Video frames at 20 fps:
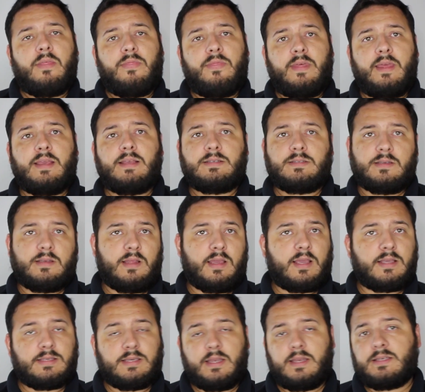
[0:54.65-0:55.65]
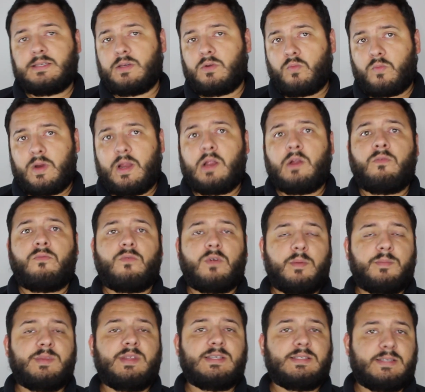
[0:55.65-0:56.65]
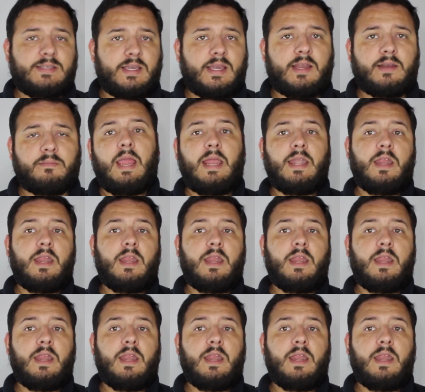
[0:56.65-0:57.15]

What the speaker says: This, like I said, is a rare from this set,